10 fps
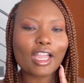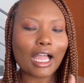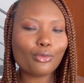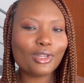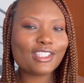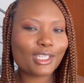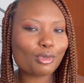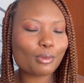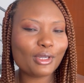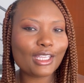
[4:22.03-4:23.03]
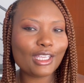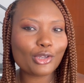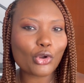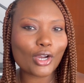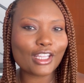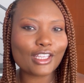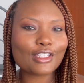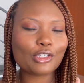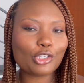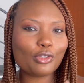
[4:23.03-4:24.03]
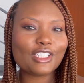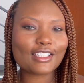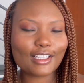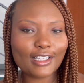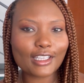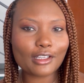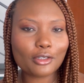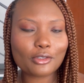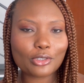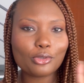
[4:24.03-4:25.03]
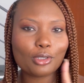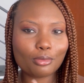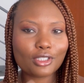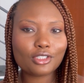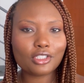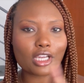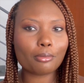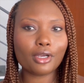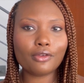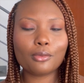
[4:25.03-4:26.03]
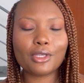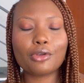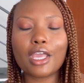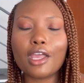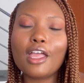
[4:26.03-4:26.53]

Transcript: I will attempt to put an end card in so you can just click and go to it, but y'all pray for me on that.